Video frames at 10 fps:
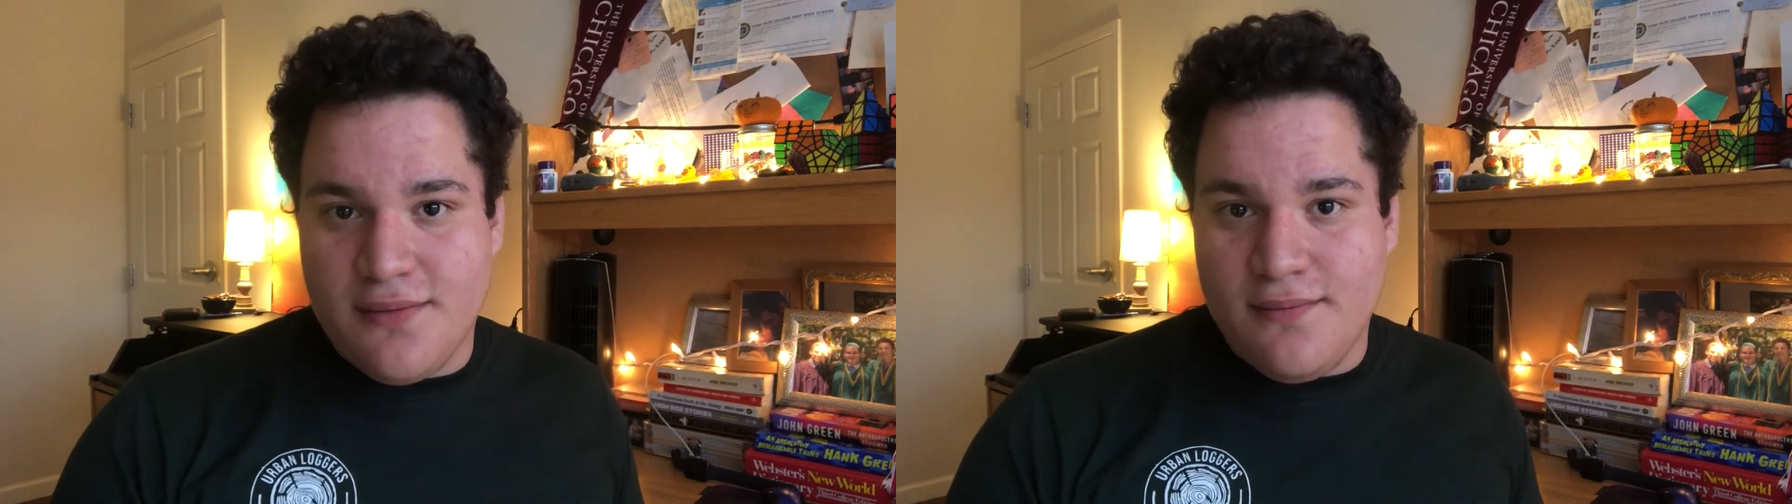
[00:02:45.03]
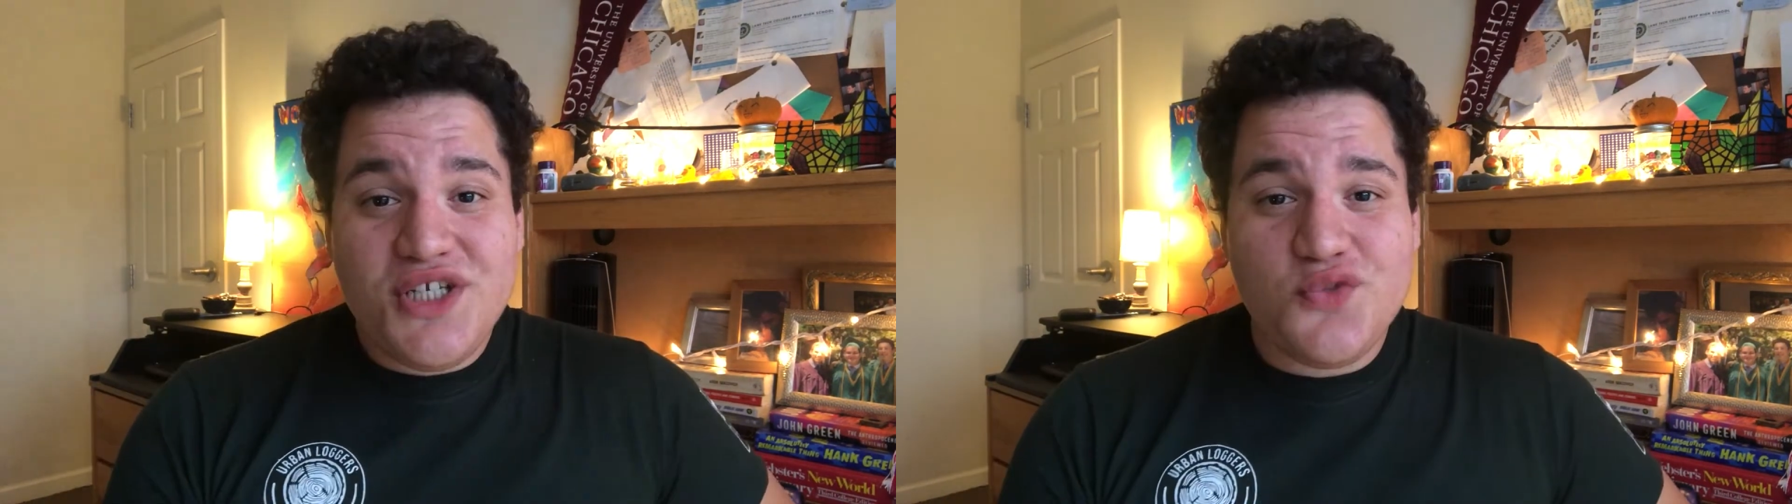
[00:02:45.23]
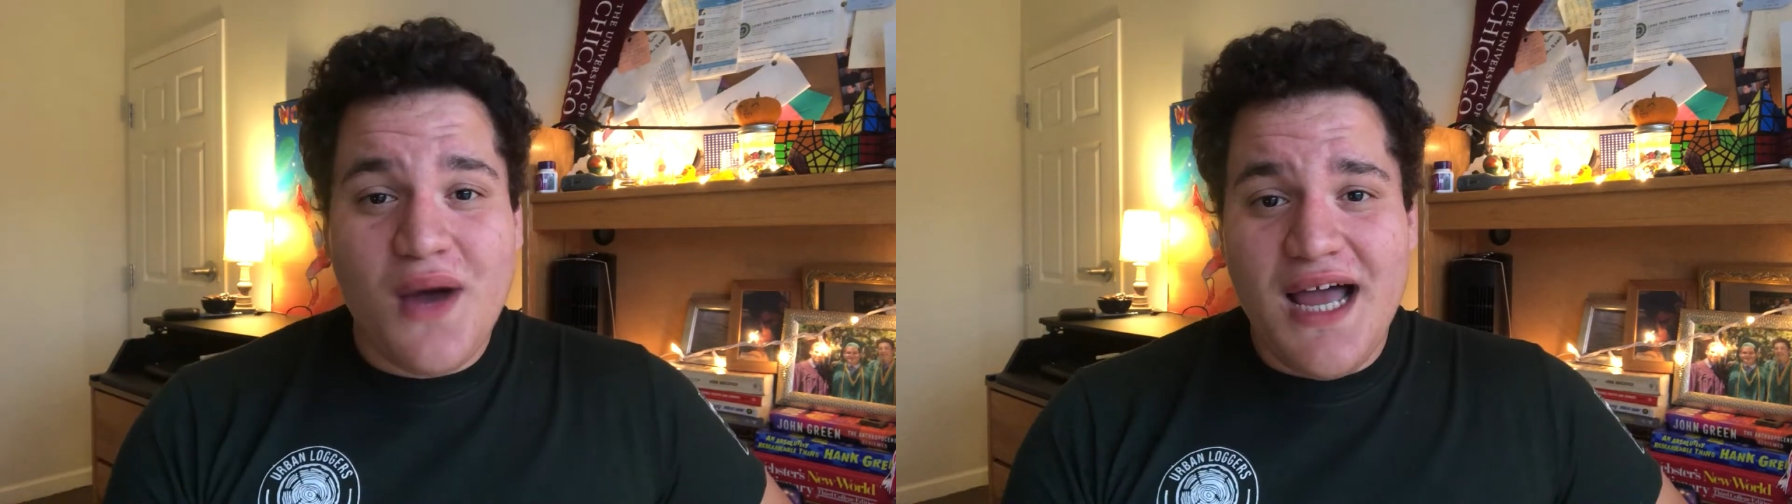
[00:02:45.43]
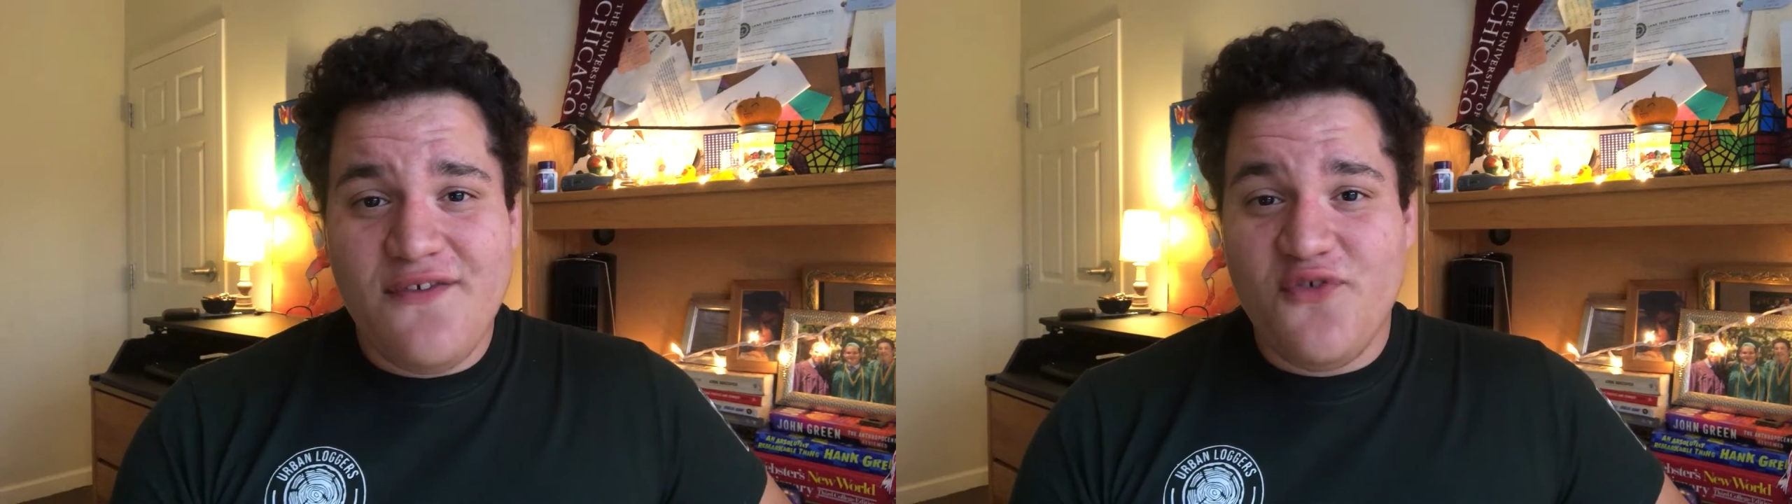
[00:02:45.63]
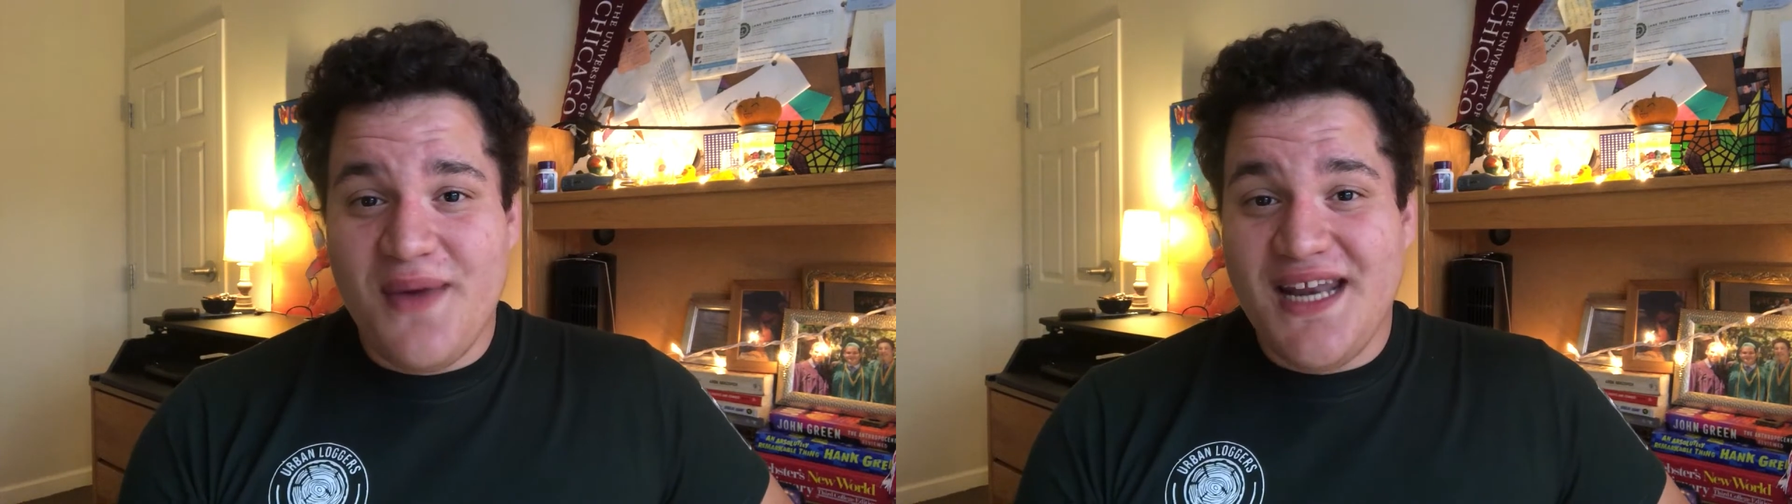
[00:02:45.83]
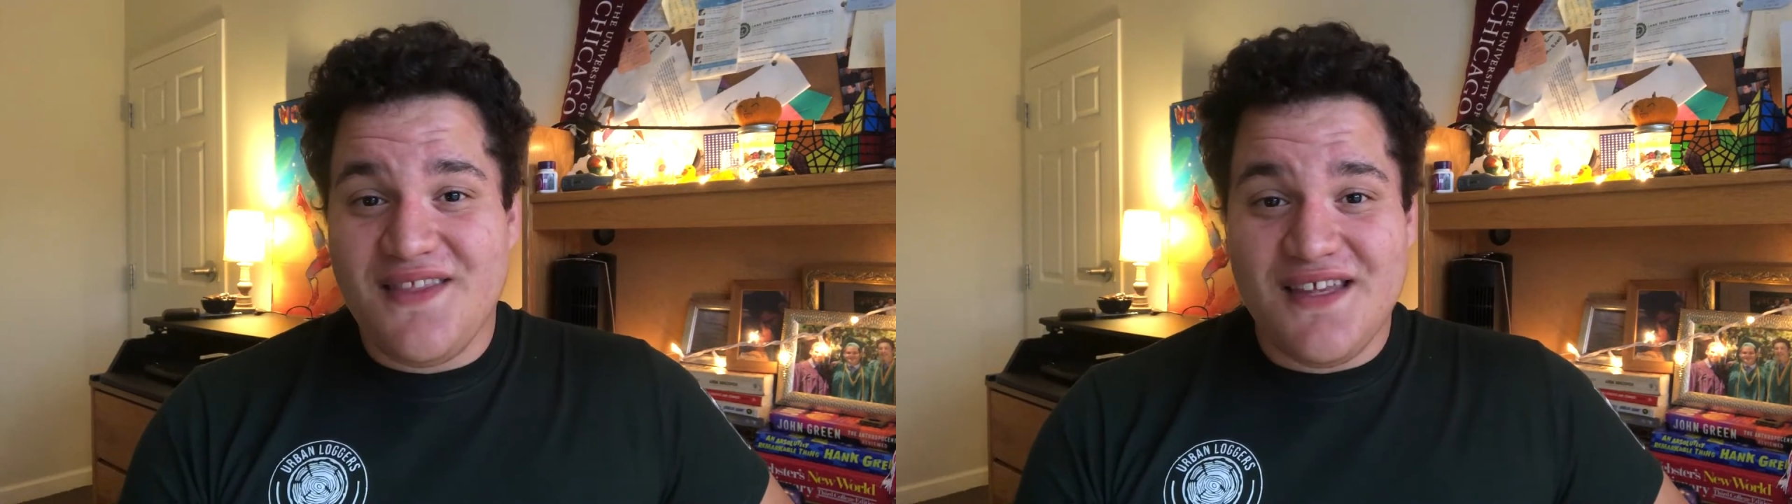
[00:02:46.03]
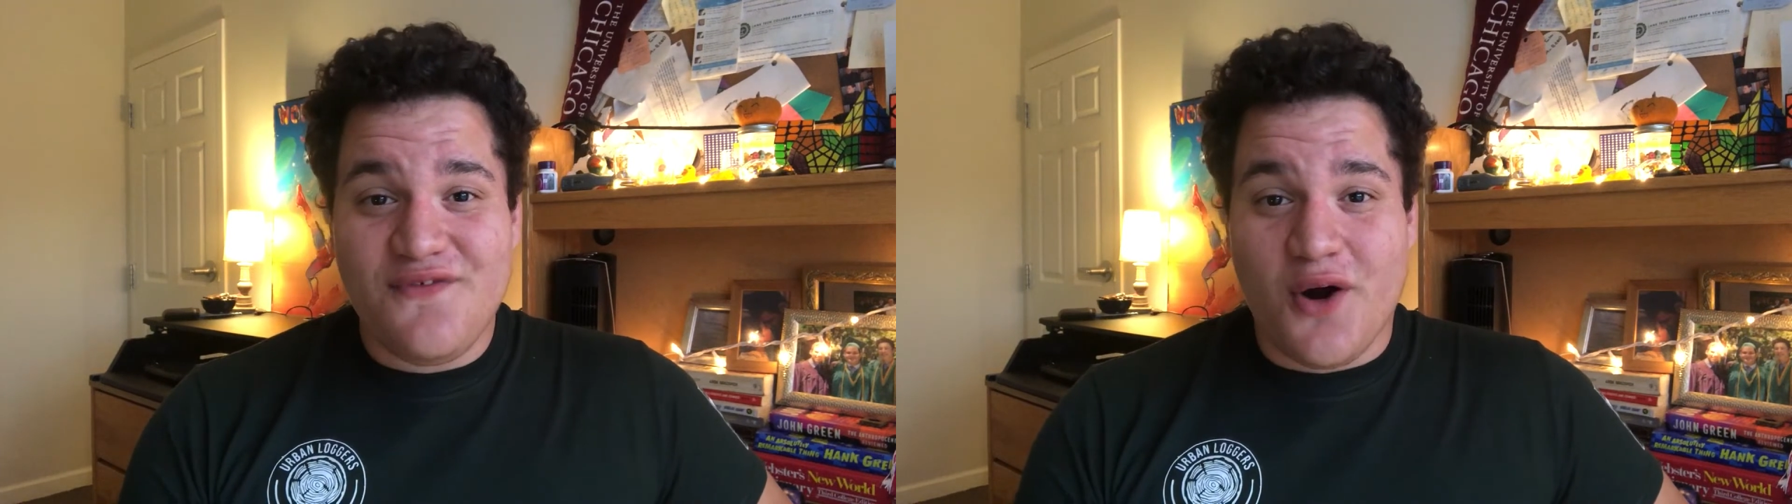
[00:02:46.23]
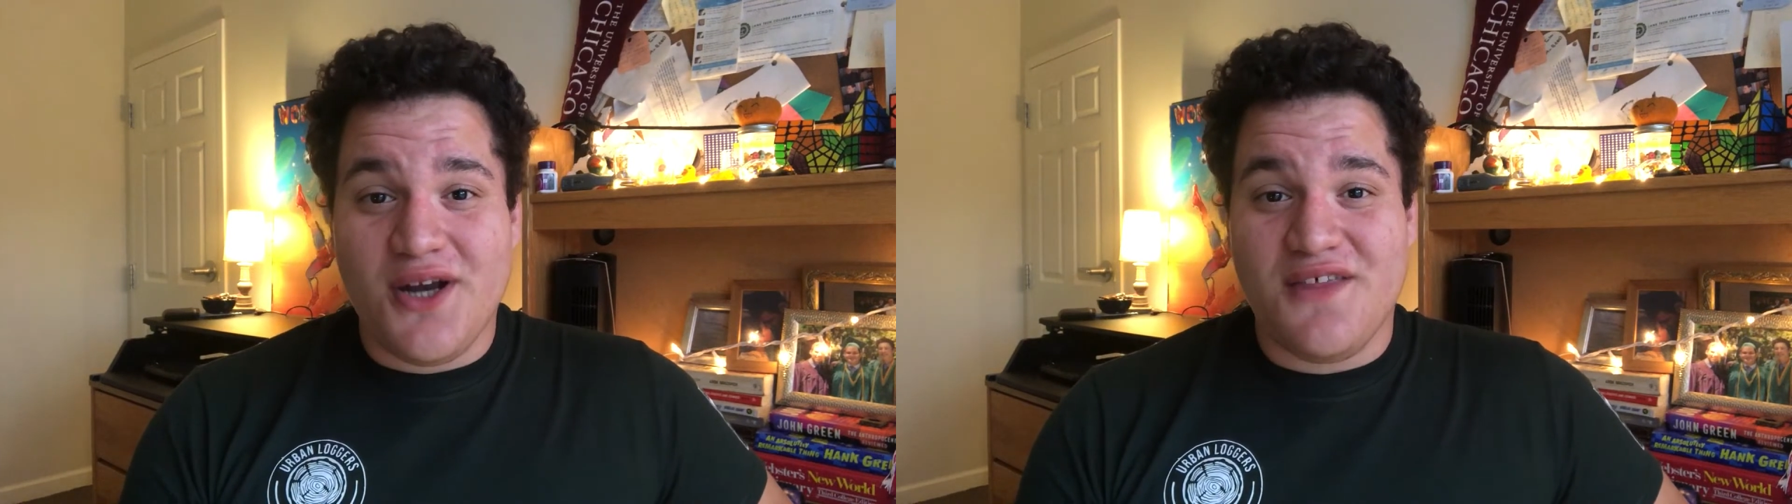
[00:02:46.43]
Which is why if you've made it this
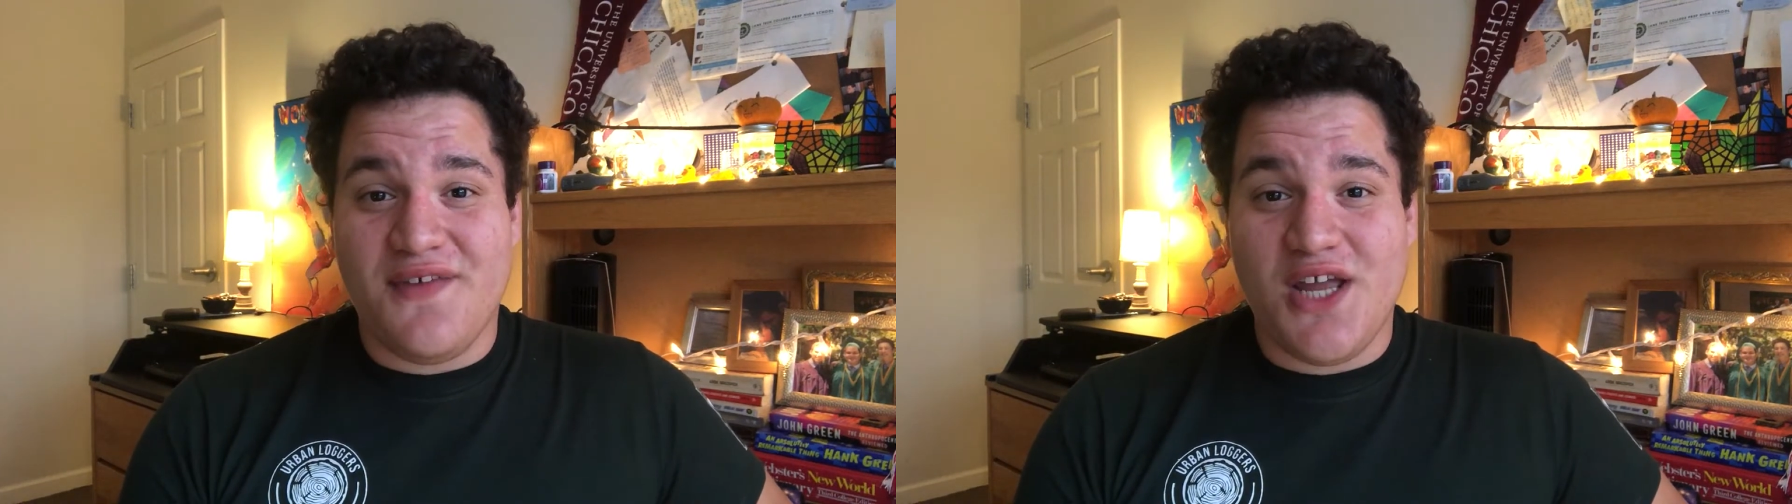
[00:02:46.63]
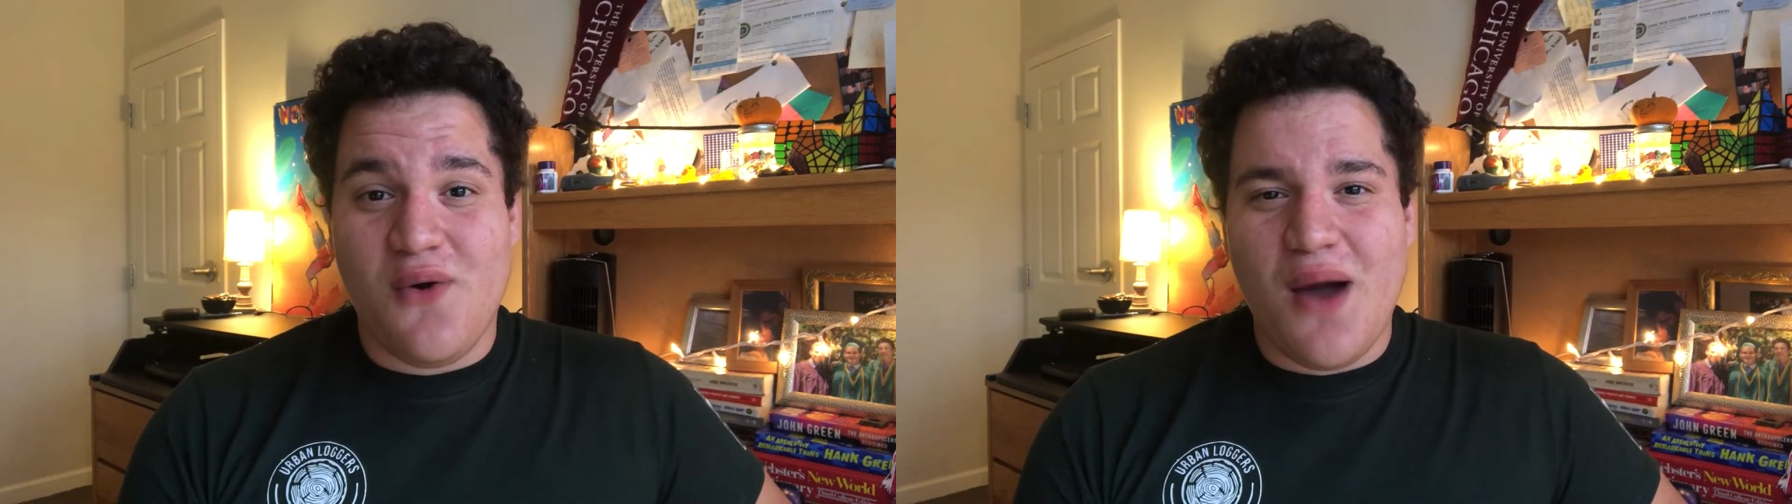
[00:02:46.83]
far into the video,